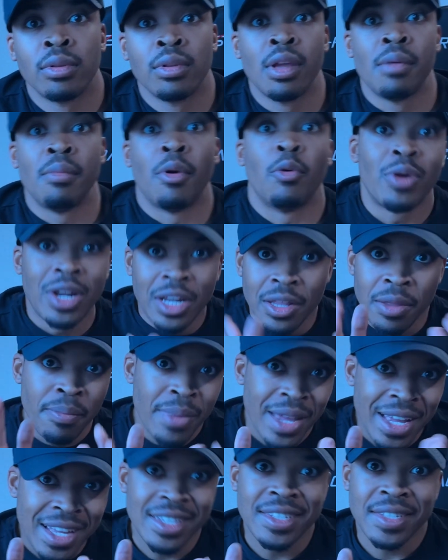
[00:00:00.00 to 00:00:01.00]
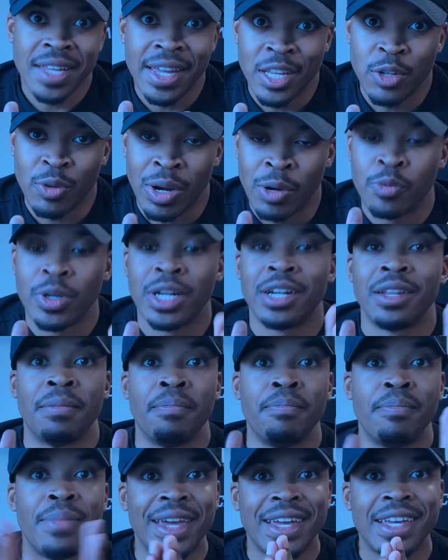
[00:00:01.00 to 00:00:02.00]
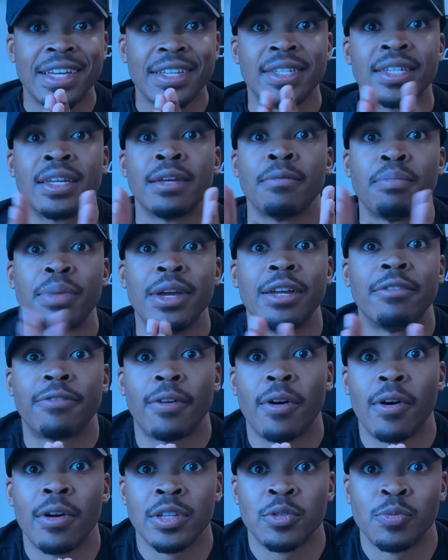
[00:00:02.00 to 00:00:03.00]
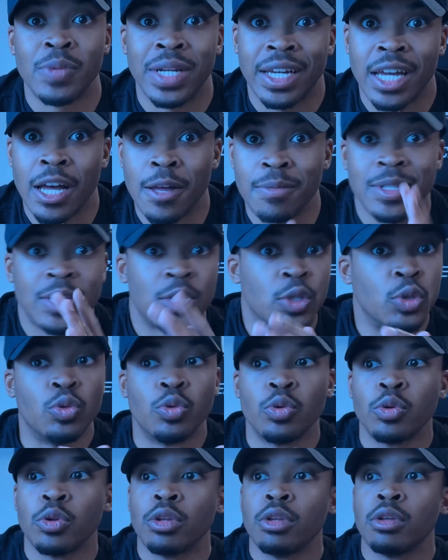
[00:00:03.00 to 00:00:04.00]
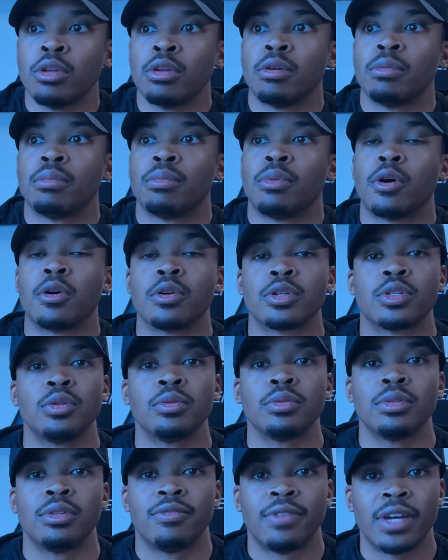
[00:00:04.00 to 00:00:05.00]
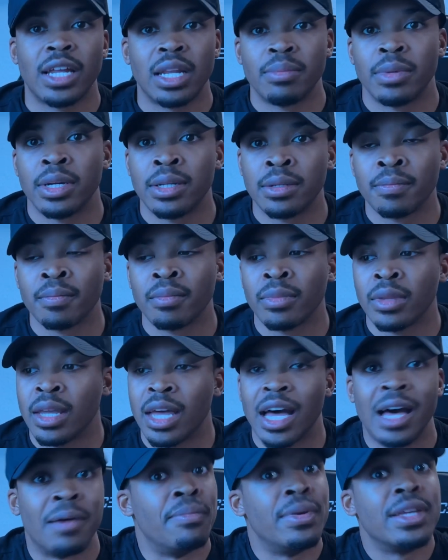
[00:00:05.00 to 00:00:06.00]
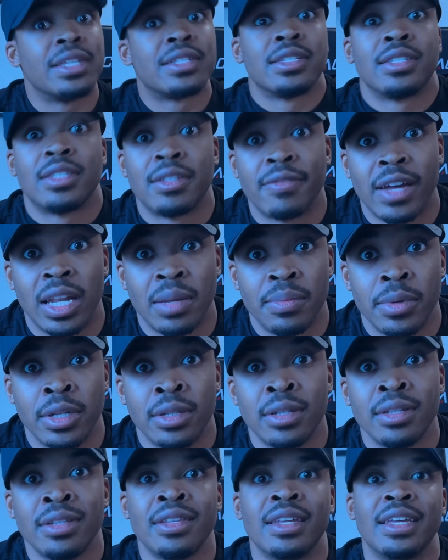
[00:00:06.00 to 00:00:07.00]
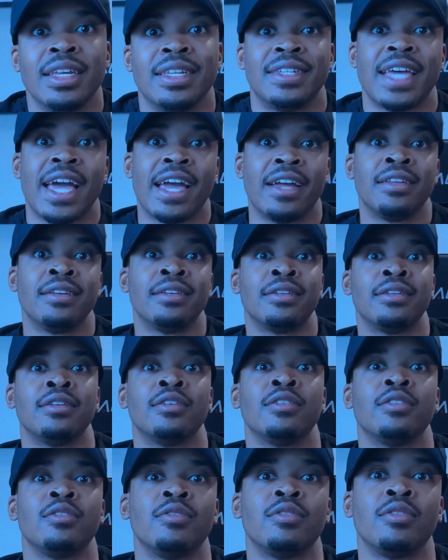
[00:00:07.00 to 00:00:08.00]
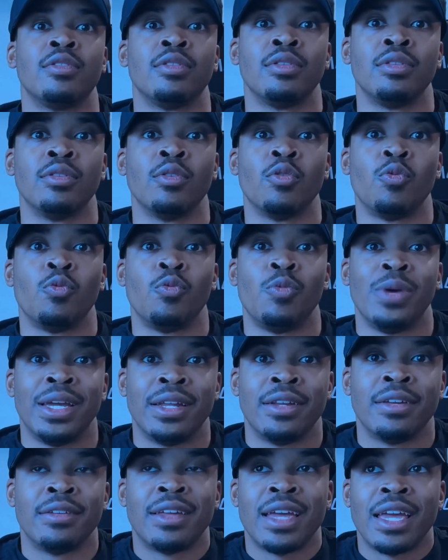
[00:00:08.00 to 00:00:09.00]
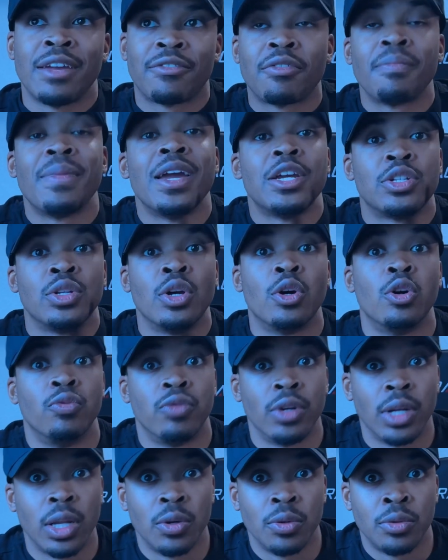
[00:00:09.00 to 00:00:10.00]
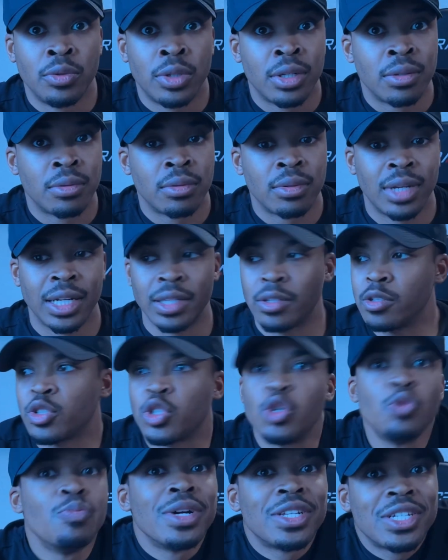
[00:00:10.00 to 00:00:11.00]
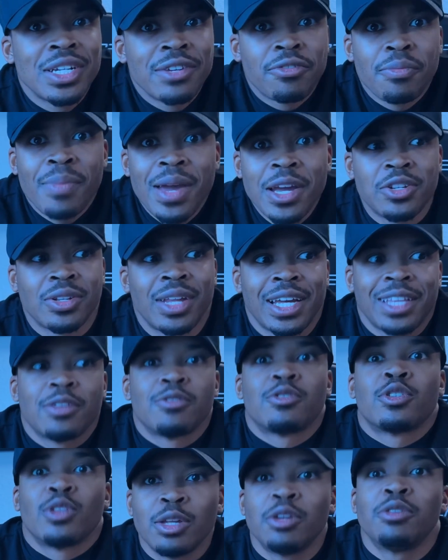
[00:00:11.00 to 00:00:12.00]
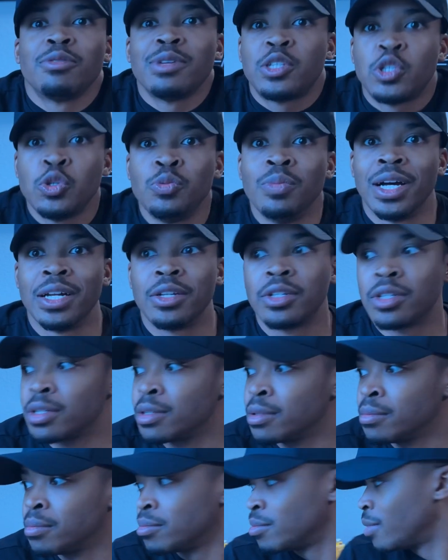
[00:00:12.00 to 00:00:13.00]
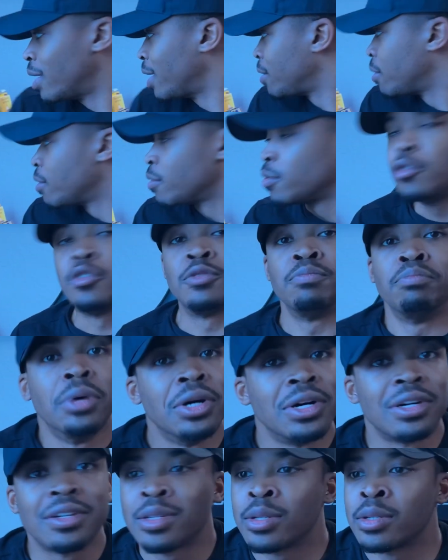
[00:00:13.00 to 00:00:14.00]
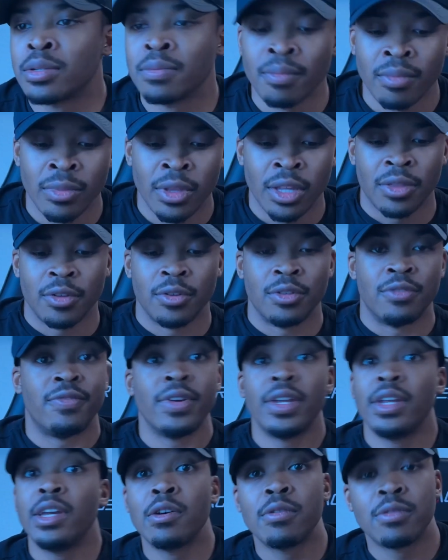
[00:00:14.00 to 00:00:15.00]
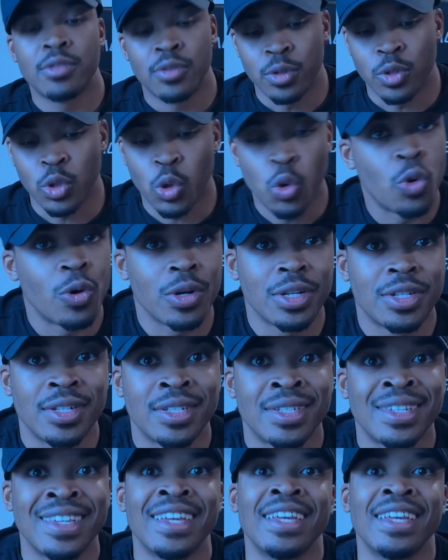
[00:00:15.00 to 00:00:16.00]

But one of the biggest things, right, one of the biggest pitfalls when it comes to personal development, business development, is that we information overload. Like there's too much information. Like there's literally too much. Like there's books, there's videos, there's courses.